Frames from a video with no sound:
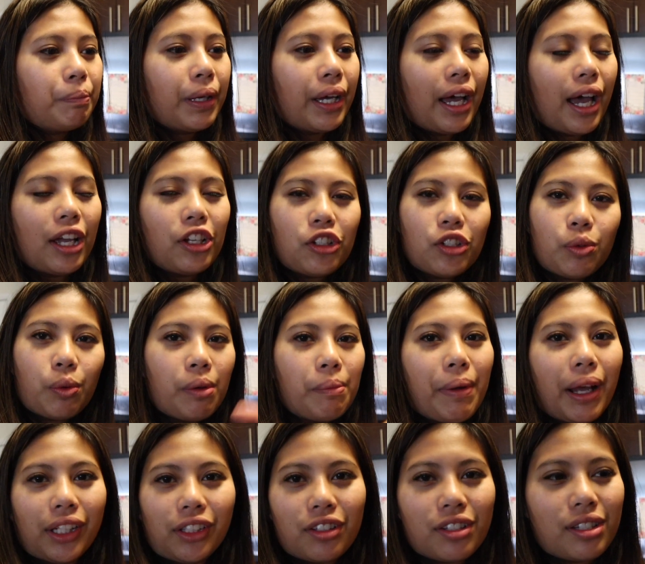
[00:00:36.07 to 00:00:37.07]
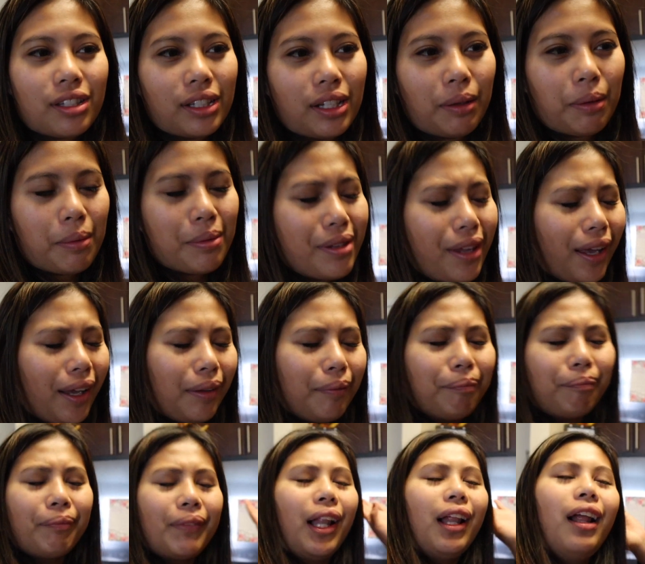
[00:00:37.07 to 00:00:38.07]
but I just went back to sleep. I was like,
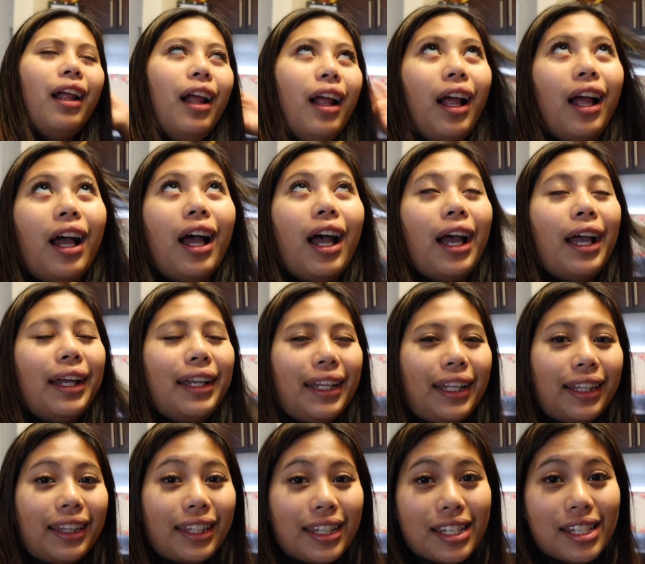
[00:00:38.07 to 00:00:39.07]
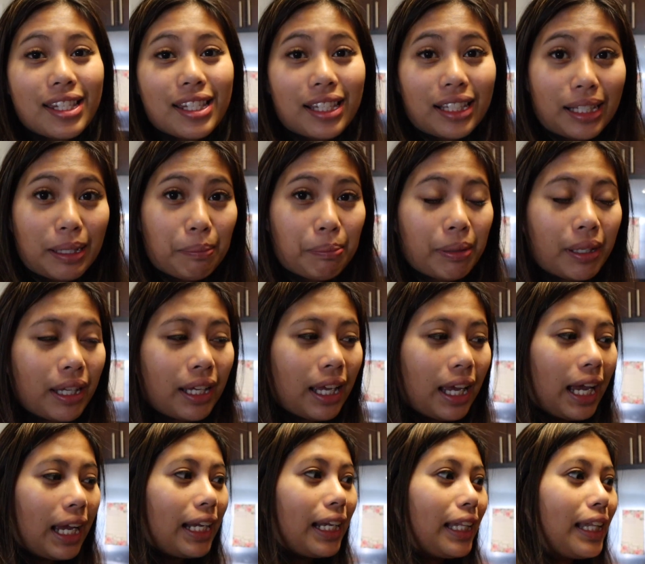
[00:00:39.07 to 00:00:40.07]
I need this sleep.
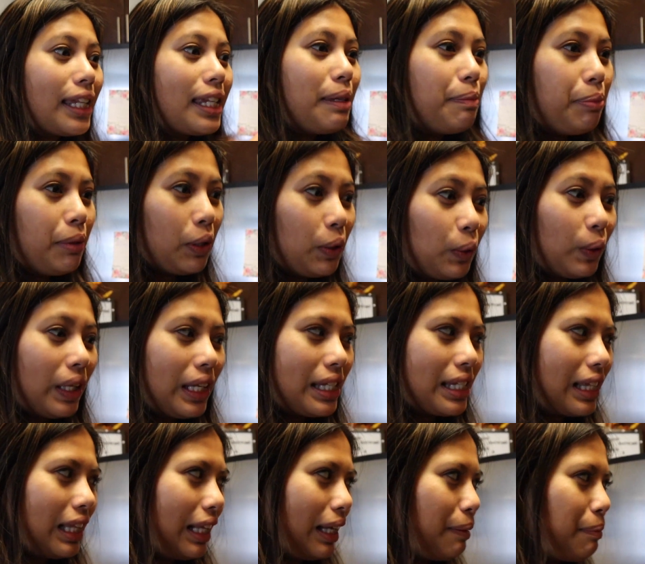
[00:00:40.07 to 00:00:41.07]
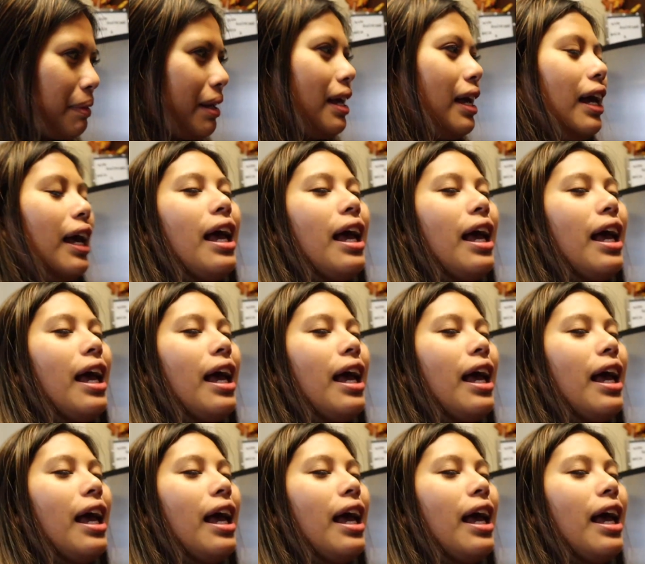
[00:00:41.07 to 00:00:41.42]
I need this beauty sleep.